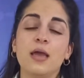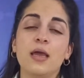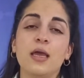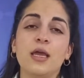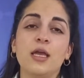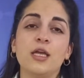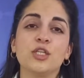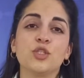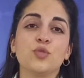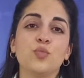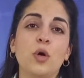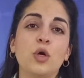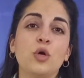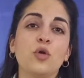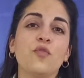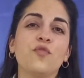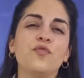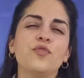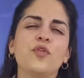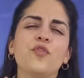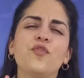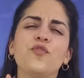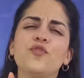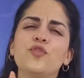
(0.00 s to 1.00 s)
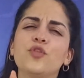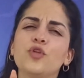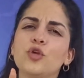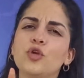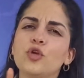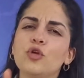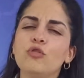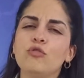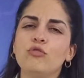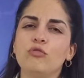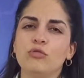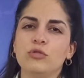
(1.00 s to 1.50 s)
is one of the
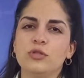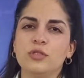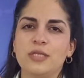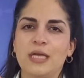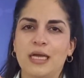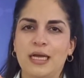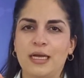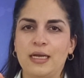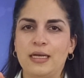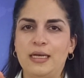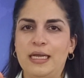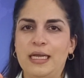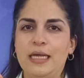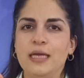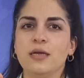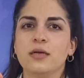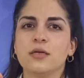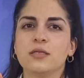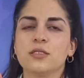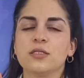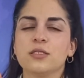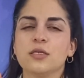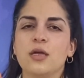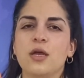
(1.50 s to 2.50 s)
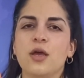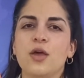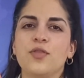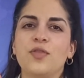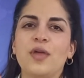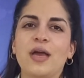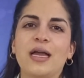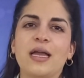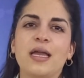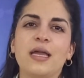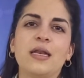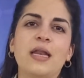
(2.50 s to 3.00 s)
few techniques
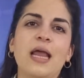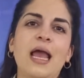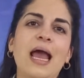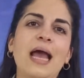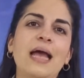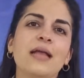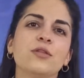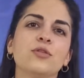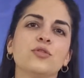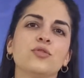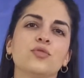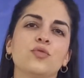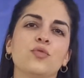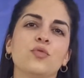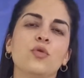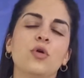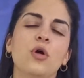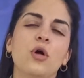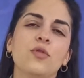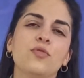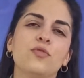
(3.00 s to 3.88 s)
that can handle